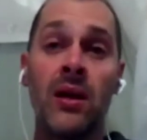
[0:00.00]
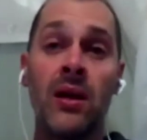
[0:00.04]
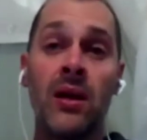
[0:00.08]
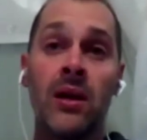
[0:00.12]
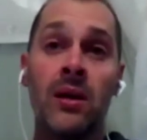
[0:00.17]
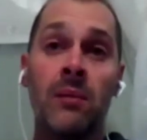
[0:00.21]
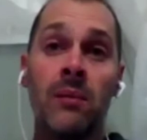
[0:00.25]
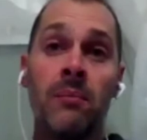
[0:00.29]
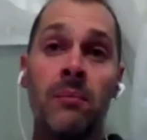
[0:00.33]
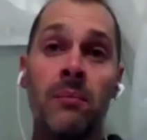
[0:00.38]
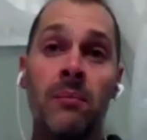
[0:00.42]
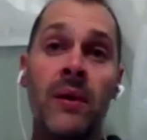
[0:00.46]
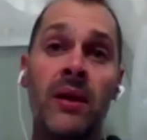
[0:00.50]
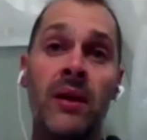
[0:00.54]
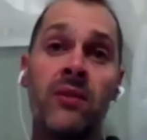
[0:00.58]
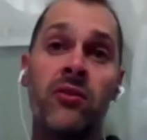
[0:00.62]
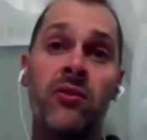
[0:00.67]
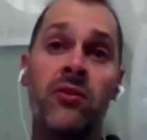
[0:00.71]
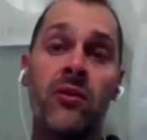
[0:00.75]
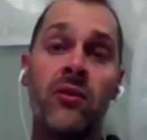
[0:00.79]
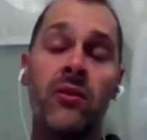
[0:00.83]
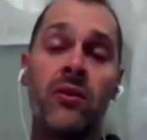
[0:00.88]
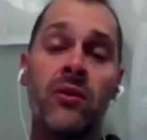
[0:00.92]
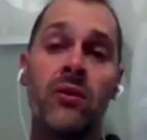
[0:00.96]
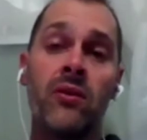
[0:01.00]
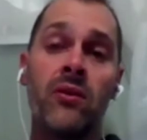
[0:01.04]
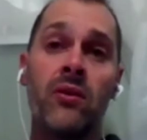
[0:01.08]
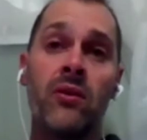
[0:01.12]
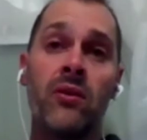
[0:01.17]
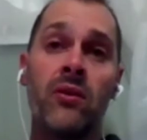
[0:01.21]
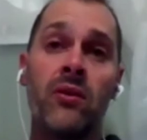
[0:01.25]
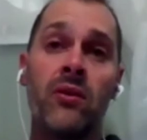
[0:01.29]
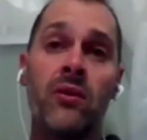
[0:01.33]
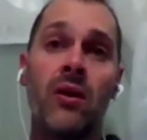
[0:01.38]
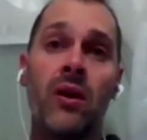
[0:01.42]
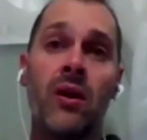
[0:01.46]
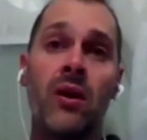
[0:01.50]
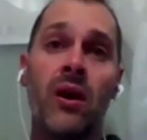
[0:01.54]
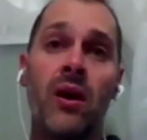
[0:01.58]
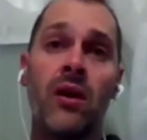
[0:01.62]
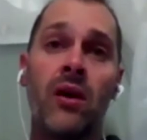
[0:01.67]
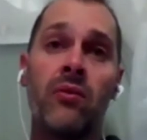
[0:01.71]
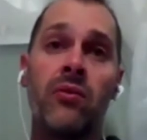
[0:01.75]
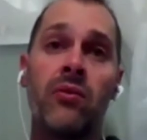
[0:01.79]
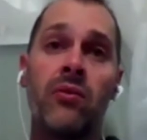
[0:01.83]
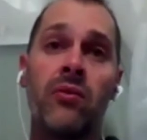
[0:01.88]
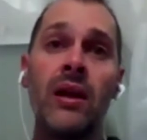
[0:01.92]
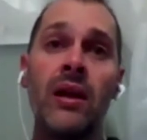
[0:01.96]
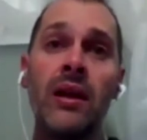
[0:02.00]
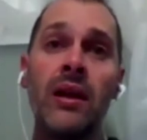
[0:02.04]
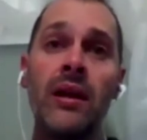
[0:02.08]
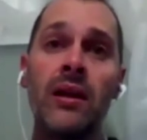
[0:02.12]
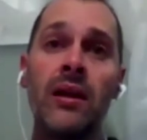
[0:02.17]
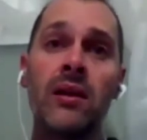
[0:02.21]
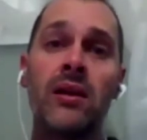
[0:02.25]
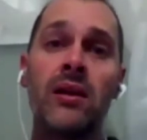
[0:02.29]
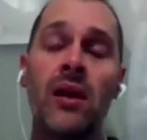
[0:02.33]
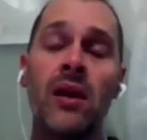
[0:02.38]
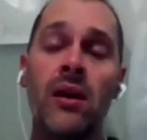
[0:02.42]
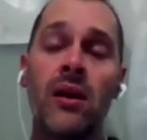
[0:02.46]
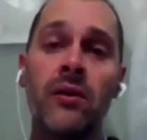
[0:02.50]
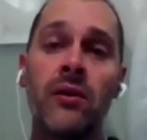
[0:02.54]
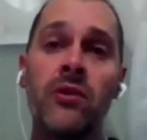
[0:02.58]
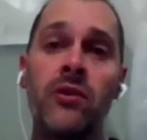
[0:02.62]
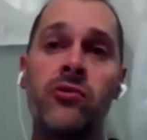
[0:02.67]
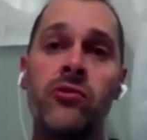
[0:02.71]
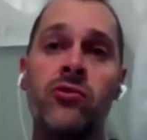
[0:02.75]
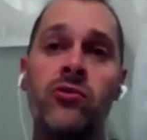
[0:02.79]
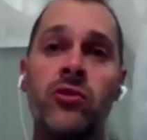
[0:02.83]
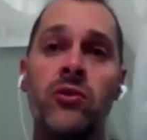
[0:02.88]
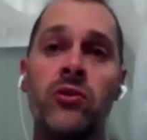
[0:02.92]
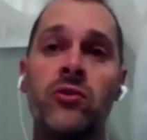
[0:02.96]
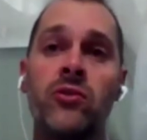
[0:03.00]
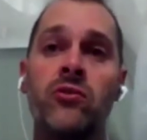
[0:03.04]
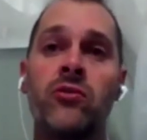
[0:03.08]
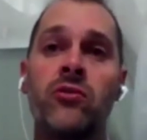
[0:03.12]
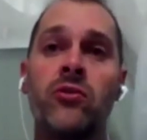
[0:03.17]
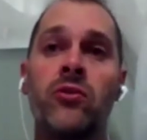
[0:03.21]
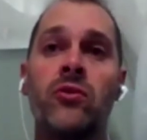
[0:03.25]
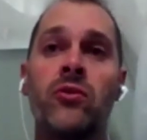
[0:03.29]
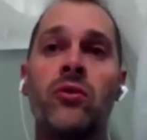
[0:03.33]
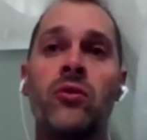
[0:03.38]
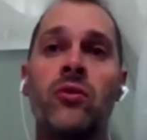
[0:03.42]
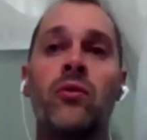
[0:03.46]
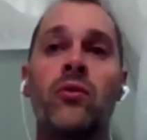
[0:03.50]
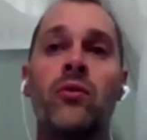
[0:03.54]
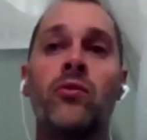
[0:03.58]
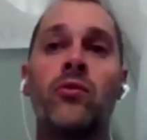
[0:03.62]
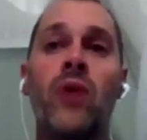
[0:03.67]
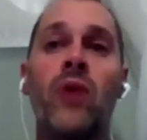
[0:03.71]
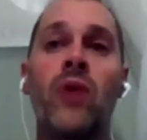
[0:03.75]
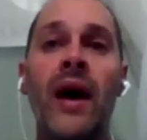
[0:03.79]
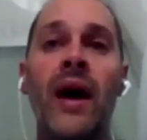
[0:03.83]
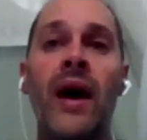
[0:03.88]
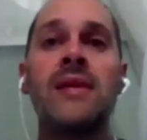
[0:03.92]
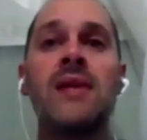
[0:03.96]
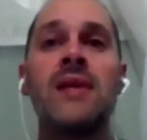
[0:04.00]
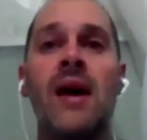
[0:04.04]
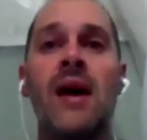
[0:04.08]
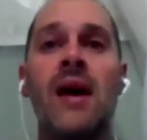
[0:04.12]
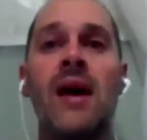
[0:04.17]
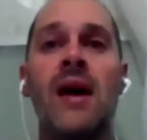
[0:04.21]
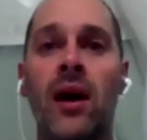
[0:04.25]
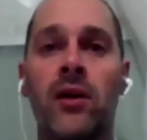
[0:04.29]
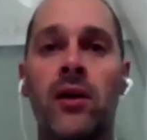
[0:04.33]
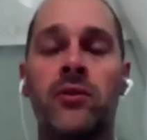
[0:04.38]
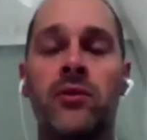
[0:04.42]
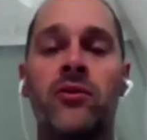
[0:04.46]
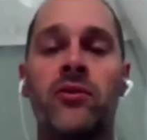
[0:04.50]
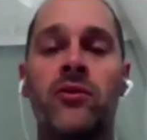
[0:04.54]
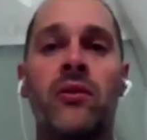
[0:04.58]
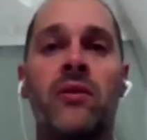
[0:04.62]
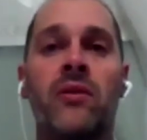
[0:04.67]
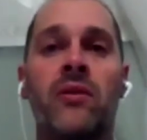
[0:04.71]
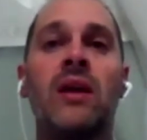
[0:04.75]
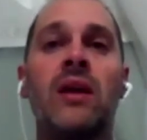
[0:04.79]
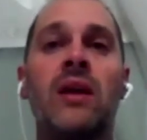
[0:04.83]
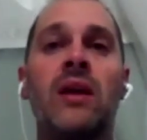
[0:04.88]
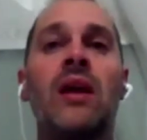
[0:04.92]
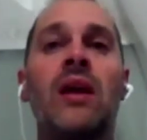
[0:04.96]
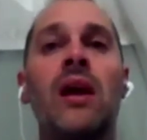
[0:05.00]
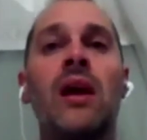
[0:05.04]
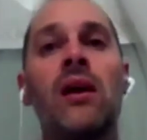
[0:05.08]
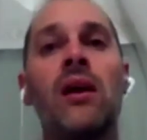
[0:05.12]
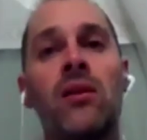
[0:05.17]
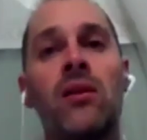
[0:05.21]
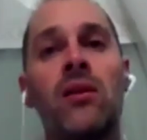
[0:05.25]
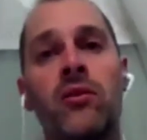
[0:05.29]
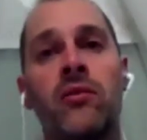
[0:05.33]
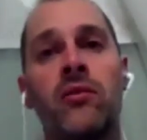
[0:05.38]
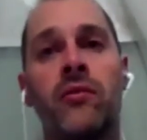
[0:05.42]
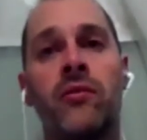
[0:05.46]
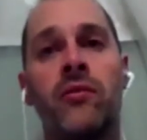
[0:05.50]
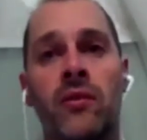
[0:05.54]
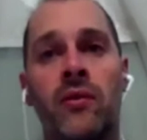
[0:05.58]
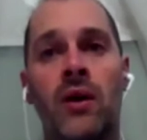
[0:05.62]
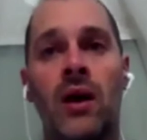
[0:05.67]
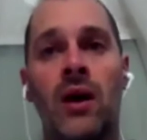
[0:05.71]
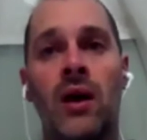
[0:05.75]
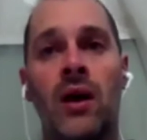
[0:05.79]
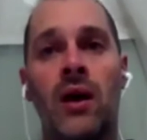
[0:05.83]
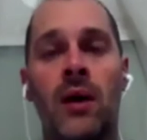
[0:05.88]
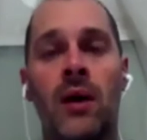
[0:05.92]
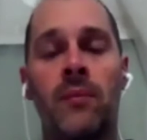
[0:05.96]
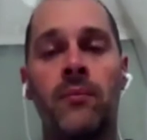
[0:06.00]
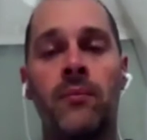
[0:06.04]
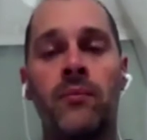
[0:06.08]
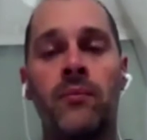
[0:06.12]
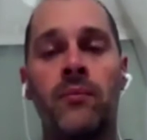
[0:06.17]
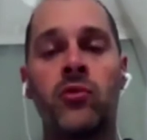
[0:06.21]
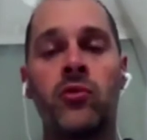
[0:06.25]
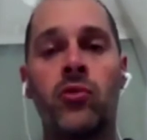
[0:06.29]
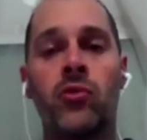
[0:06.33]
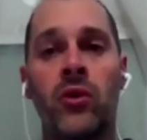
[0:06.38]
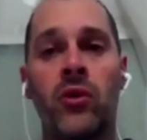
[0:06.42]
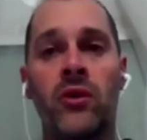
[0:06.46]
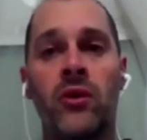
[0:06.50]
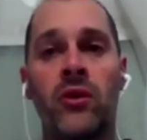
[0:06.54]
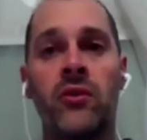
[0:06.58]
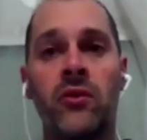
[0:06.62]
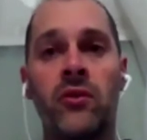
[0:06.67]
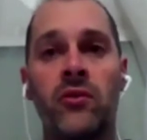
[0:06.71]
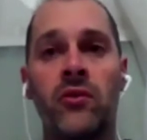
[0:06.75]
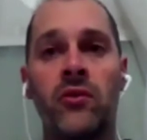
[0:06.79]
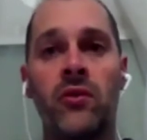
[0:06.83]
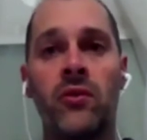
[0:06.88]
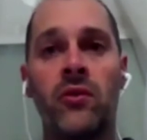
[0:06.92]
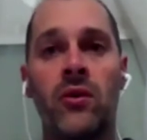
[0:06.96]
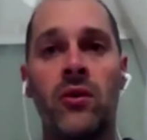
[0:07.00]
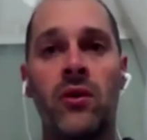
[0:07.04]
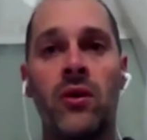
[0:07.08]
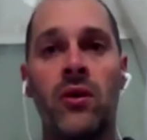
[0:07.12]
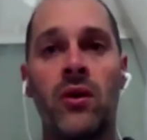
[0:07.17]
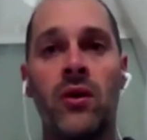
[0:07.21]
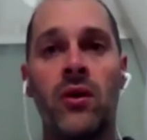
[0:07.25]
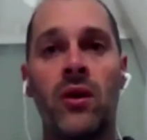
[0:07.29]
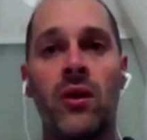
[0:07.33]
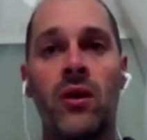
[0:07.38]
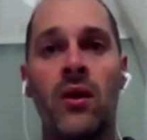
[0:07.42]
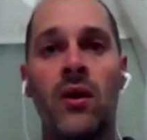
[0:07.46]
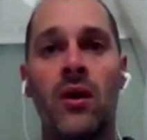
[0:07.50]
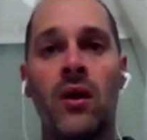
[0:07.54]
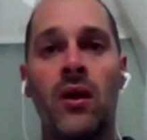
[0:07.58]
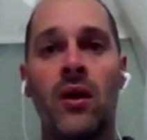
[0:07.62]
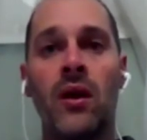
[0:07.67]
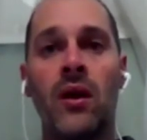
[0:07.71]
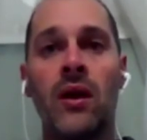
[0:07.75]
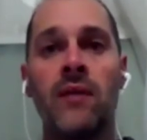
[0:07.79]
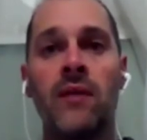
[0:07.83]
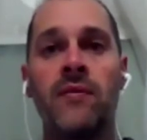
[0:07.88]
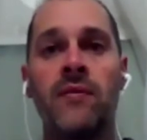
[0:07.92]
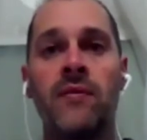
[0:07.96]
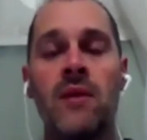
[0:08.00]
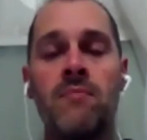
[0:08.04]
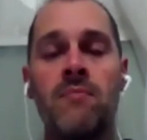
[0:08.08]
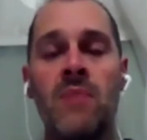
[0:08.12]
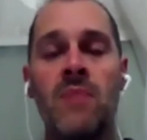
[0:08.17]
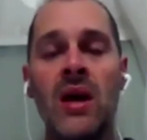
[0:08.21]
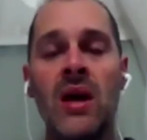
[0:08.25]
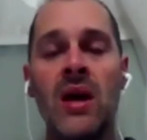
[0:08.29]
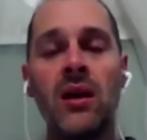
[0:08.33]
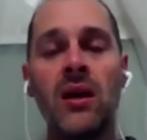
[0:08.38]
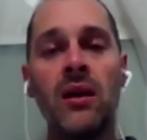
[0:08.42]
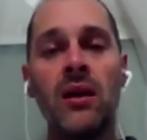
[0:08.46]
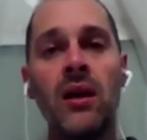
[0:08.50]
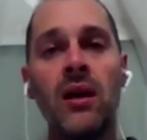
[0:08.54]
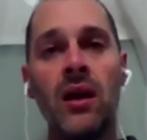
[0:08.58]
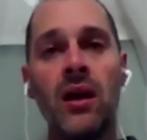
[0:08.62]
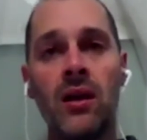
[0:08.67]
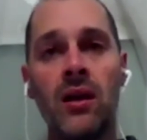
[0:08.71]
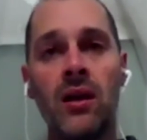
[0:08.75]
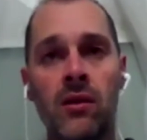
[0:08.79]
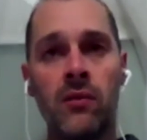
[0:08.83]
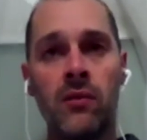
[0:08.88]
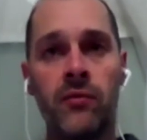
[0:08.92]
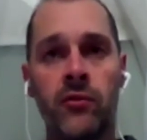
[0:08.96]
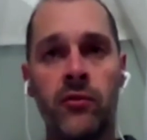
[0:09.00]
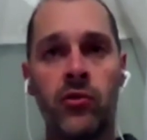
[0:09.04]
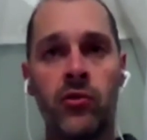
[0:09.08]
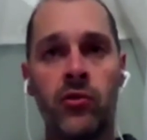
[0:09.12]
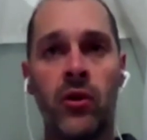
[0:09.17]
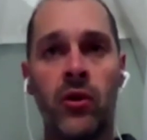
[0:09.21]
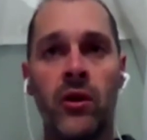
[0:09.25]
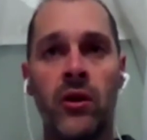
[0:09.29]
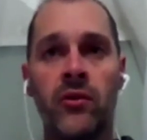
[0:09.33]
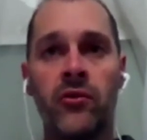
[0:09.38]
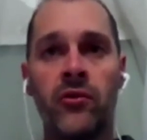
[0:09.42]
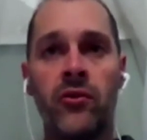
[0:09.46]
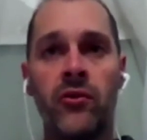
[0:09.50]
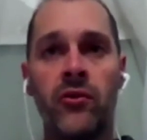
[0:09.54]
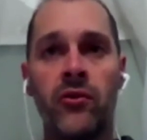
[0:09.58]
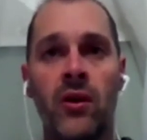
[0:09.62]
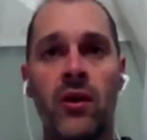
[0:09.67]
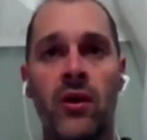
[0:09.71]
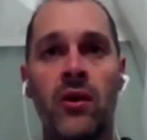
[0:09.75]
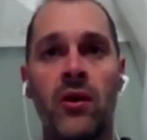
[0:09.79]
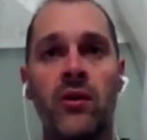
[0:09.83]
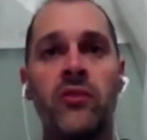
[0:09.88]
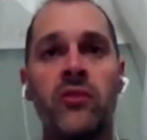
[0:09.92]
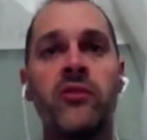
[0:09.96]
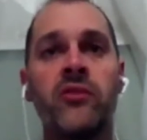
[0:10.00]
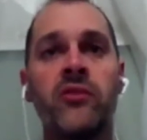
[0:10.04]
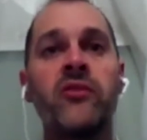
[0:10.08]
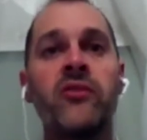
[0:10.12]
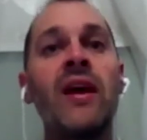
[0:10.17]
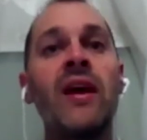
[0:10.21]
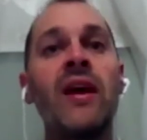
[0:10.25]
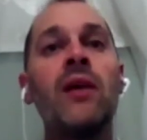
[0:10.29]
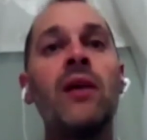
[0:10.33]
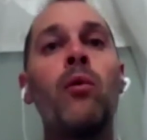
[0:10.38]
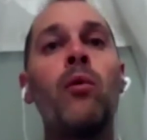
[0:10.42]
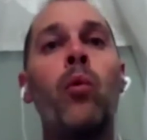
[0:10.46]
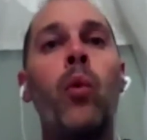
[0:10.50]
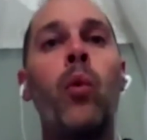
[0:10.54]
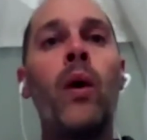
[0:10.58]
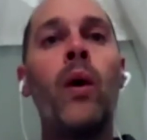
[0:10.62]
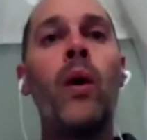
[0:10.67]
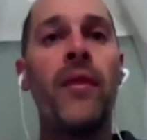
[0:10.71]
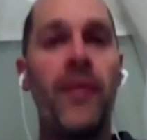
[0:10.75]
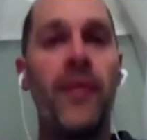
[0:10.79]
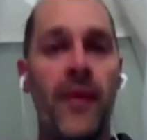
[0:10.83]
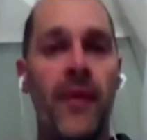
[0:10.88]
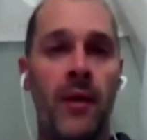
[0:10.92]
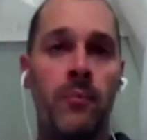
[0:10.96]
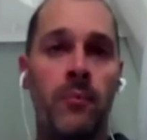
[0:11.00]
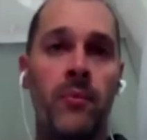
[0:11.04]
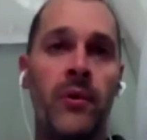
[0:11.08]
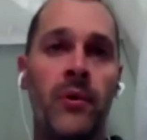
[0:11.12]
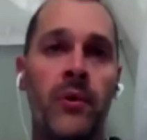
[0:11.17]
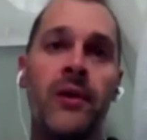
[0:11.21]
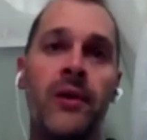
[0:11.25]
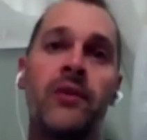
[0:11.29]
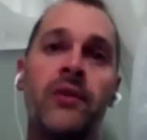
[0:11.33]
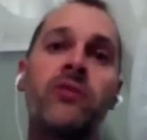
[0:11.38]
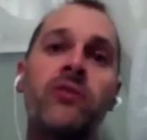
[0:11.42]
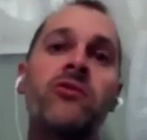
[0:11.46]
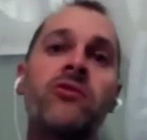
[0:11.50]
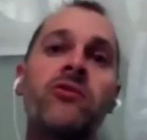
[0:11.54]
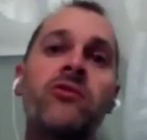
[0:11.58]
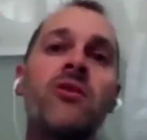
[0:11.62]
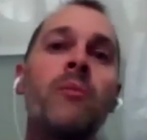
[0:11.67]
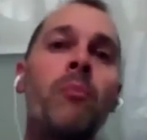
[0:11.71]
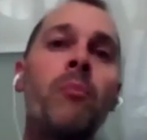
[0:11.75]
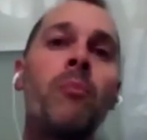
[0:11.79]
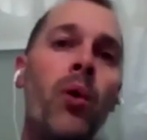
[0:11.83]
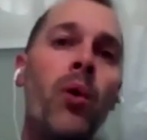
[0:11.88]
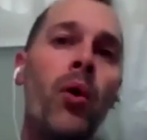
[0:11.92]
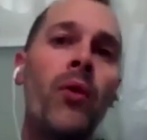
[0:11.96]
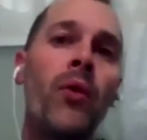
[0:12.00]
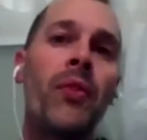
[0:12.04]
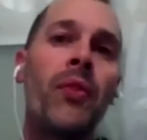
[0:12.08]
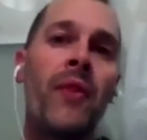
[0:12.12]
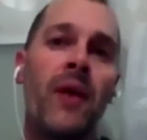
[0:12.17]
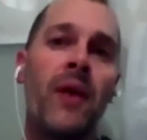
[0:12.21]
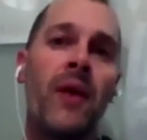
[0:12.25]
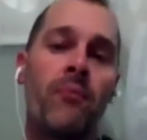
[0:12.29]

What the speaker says: But I really encourage you to ride out their negative choices. If they make a negative choice, stay with them, support them.